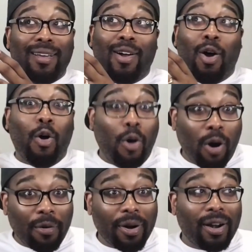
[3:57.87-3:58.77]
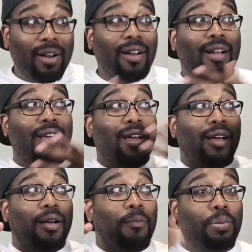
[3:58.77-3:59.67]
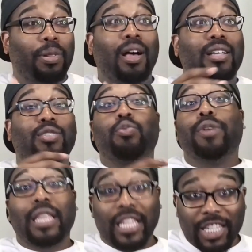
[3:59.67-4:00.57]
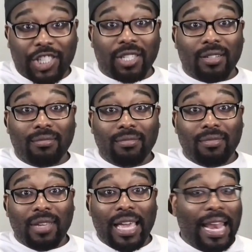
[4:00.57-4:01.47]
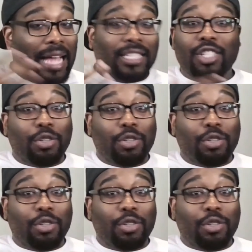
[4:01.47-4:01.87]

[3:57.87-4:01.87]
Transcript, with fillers: horror plus religion, and not just